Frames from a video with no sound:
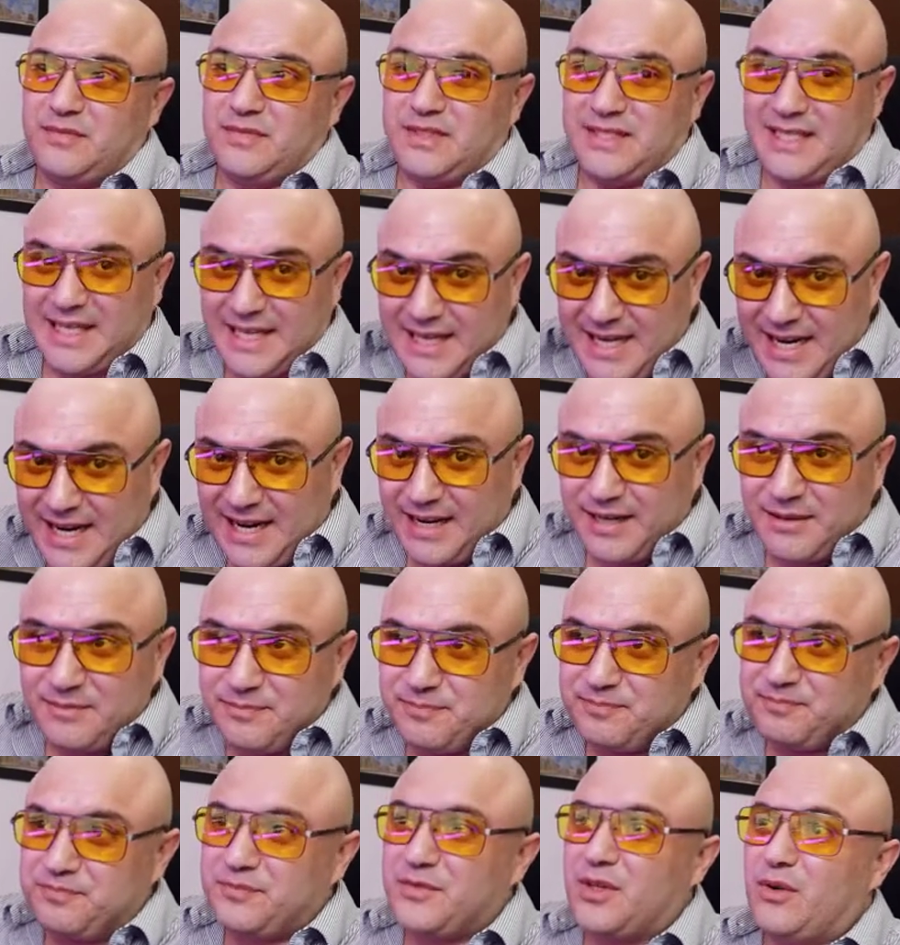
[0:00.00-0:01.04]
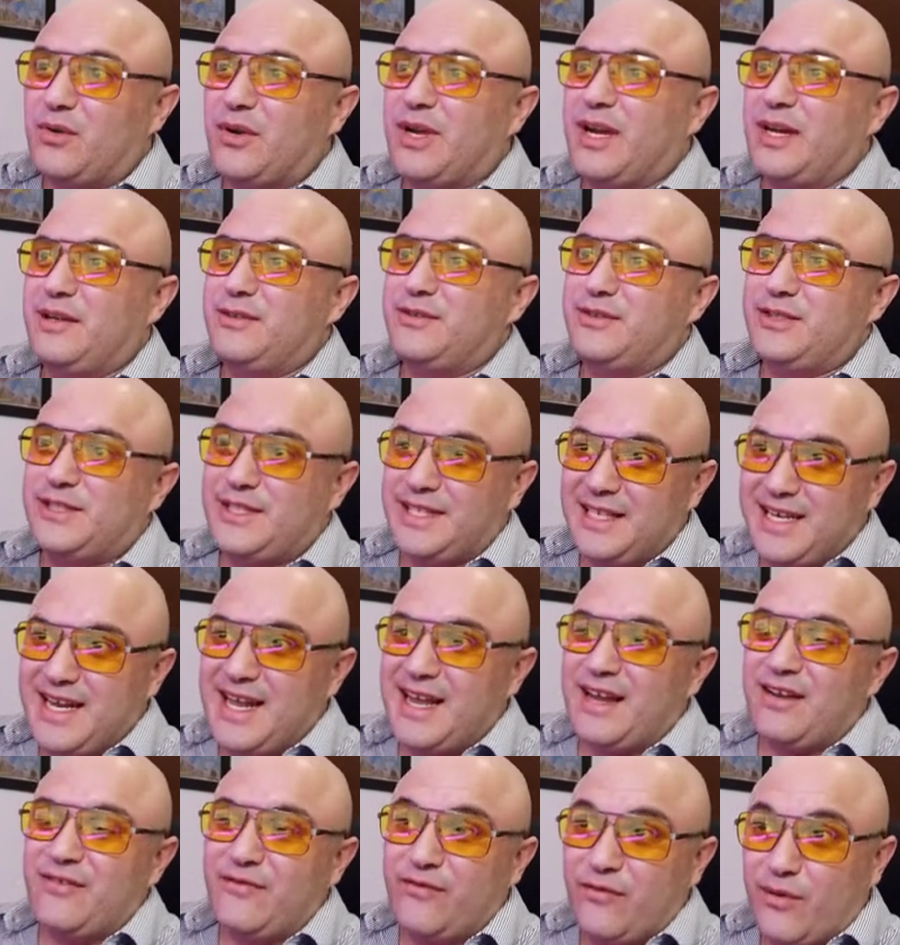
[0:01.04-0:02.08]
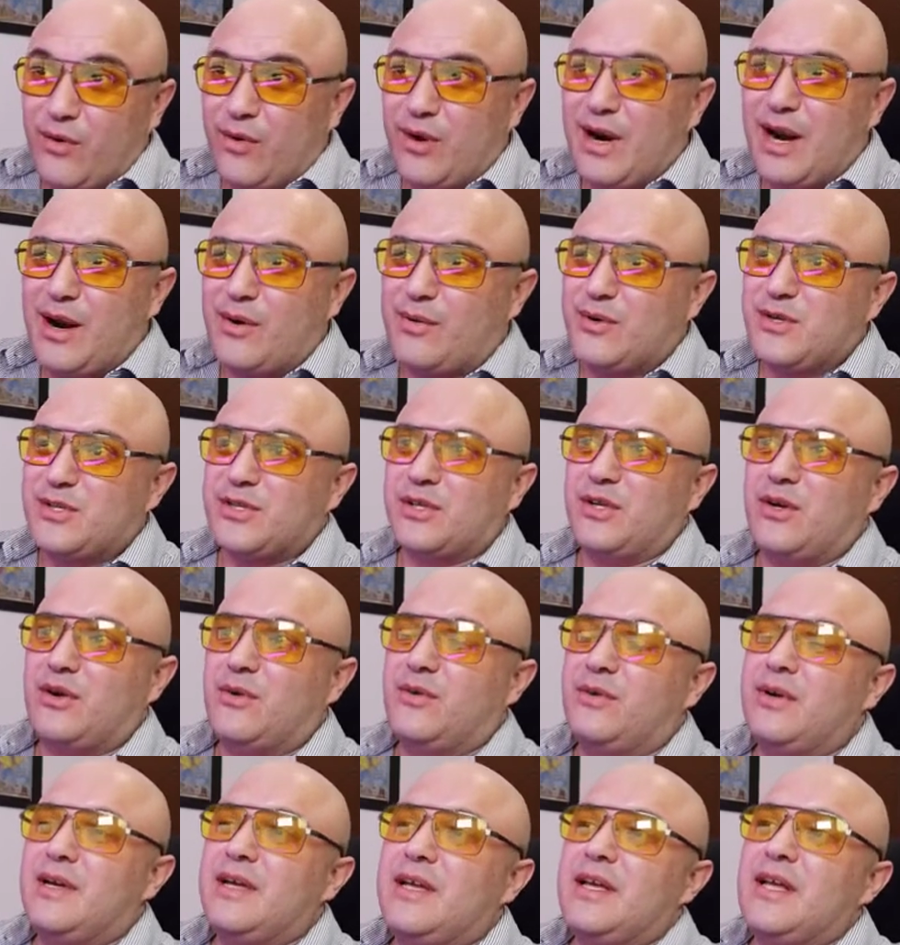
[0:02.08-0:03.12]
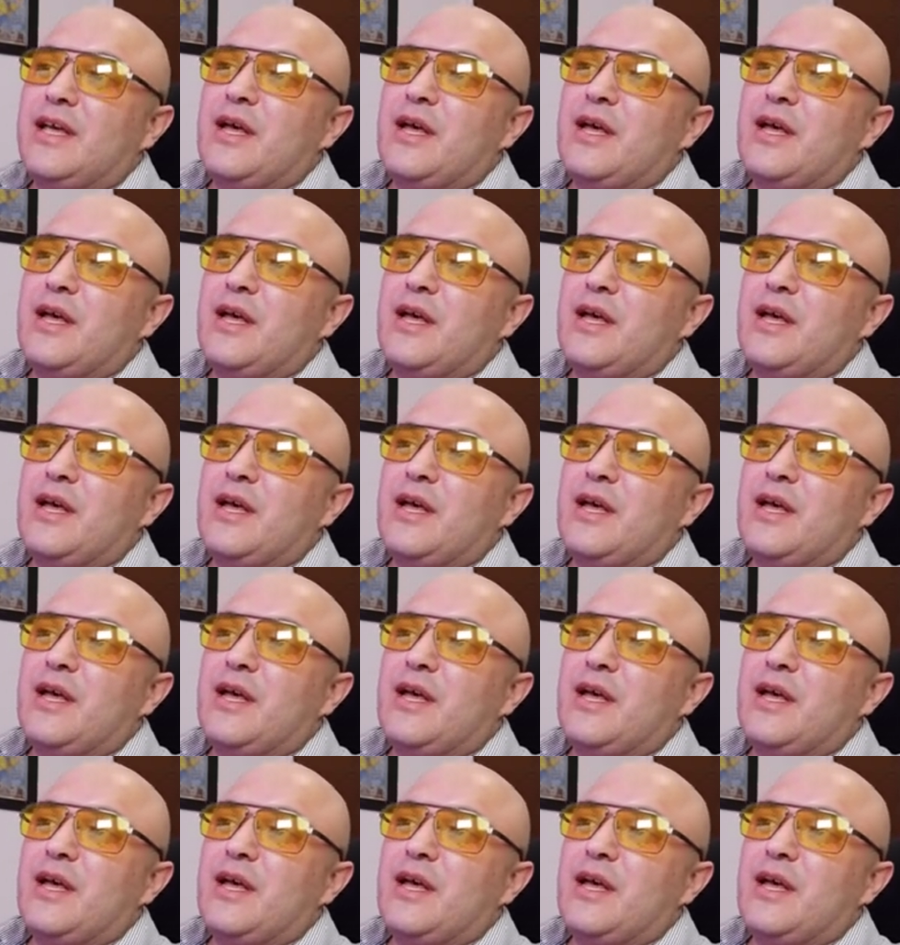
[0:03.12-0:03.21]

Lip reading: today, 4 hours ago,